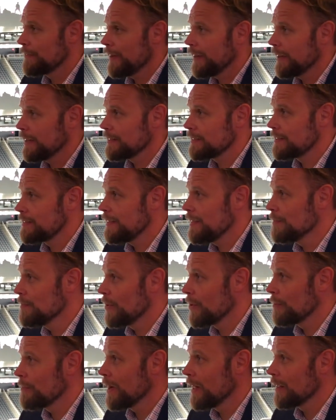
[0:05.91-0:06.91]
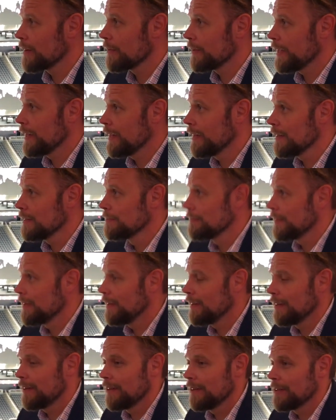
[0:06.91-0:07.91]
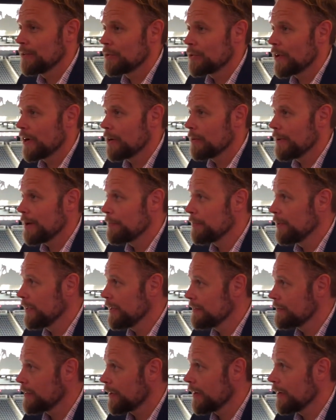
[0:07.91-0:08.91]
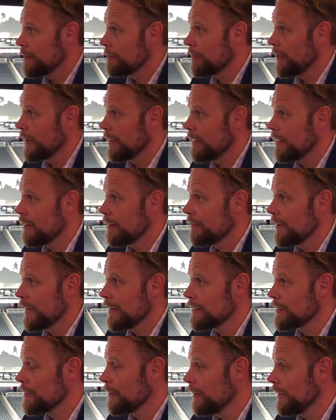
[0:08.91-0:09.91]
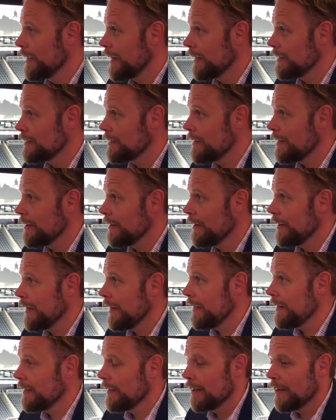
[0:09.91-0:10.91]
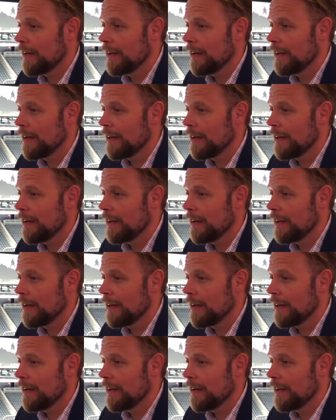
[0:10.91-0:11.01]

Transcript: Vegas, T-Mobile Arena. The Toronto Maple Leafs are going to play the Vegas Golden Knights here tonight.